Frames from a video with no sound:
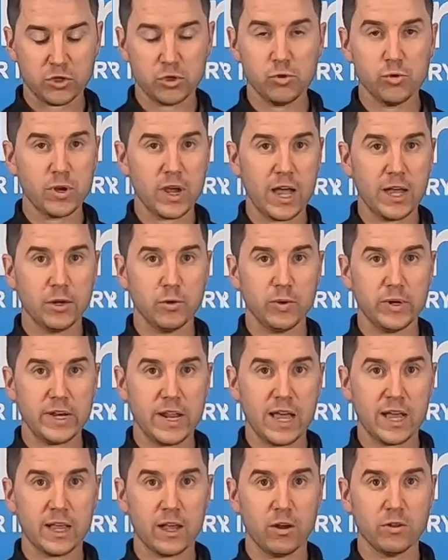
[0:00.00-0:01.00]
2 conduit
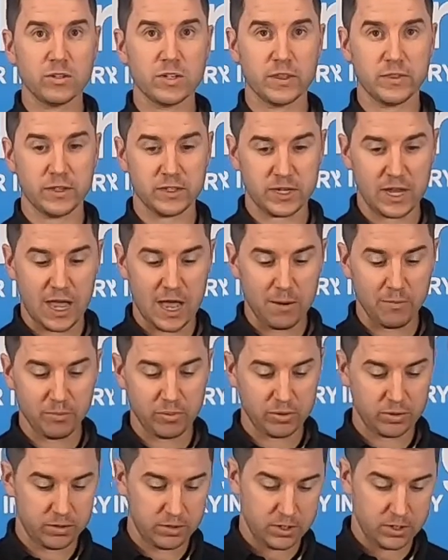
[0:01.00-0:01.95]
knockouts on the top,